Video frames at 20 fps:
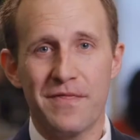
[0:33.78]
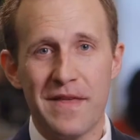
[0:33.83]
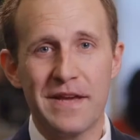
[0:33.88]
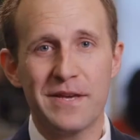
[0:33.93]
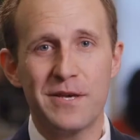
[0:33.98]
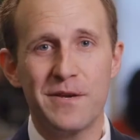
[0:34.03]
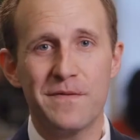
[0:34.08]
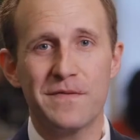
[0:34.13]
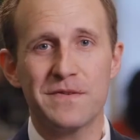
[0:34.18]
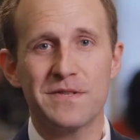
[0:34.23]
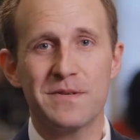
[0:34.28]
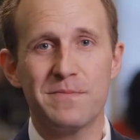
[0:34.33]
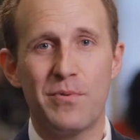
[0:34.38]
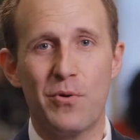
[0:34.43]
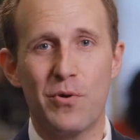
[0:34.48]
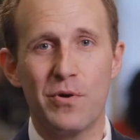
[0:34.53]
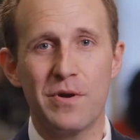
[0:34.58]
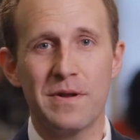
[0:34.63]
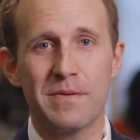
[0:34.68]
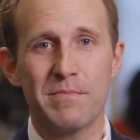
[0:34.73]
Thank you for
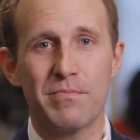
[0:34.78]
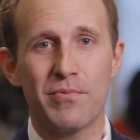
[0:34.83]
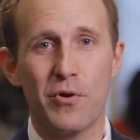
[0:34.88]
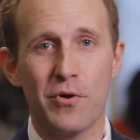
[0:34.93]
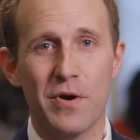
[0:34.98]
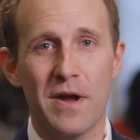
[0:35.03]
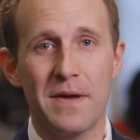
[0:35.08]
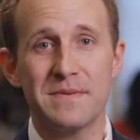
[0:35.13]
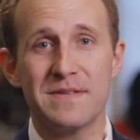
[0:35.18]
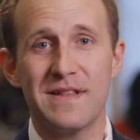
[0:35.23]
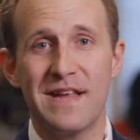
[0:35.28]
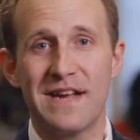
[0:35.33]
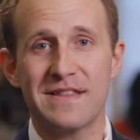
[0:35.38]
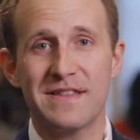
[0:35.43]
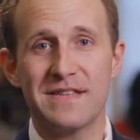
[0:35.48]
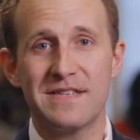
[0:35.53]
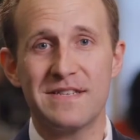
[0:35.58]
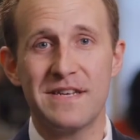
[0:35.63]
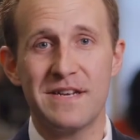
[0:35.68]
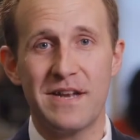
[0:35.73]
supporting programs like
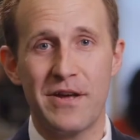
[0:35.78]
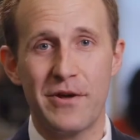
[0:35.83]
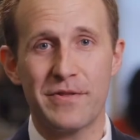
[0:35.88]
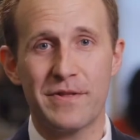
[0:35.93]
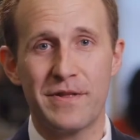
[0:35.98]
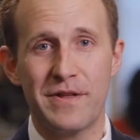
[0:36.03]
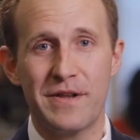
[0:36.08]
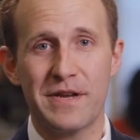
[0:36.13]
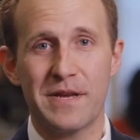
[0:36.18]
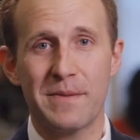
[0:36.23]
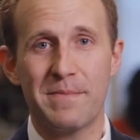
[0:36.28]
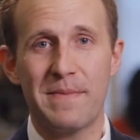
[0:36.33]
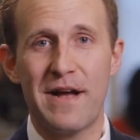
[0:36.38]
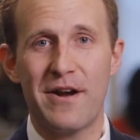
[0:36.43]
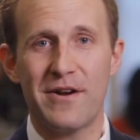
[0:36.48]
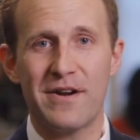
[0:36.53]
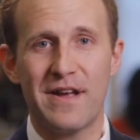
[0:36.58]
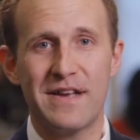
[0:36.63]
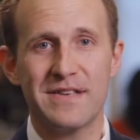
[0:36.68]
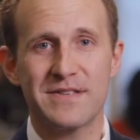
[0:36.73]
the Teen Health Clinic at
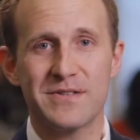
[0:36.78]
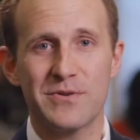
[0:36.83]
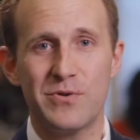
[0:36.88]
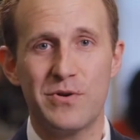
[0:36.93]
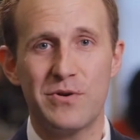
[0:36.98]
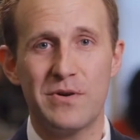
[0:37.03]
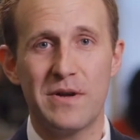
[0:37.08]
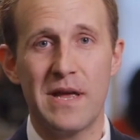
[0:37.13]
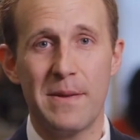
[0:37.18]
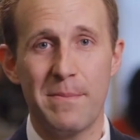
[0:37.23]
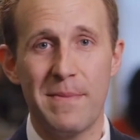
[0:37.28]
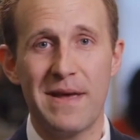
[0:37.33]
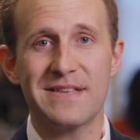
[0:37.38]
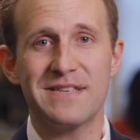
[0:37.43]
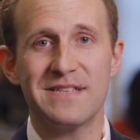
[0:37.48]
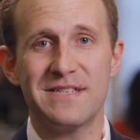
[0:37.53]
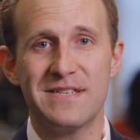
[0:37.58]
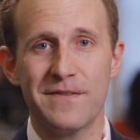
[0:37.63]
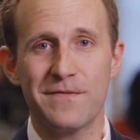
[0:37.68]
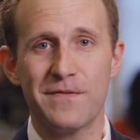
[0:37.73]
Ballard High School. It
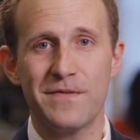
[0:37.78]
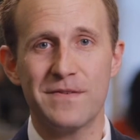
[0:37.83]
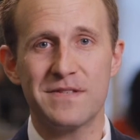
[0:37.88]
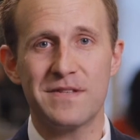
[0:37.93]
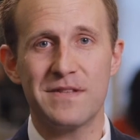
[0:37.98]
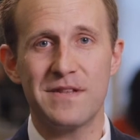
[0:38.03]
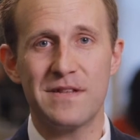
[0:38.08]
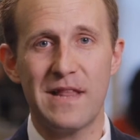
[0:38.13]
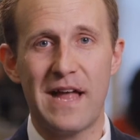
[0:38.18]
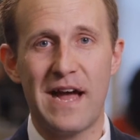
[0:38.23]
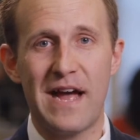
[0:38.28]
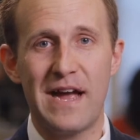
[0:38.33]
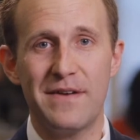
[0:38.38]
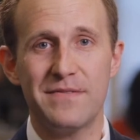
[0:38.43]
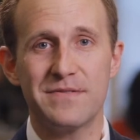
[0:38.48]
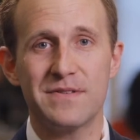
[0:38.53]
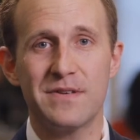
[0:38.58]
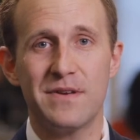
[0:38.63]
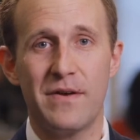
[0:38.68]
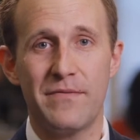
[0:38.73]
makes a difference in the
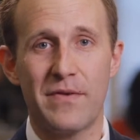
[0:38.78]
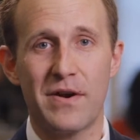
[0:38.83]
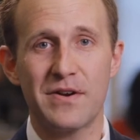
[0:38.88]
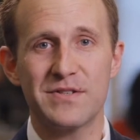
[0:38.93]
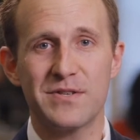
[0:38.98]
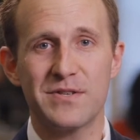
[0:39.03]
lives of our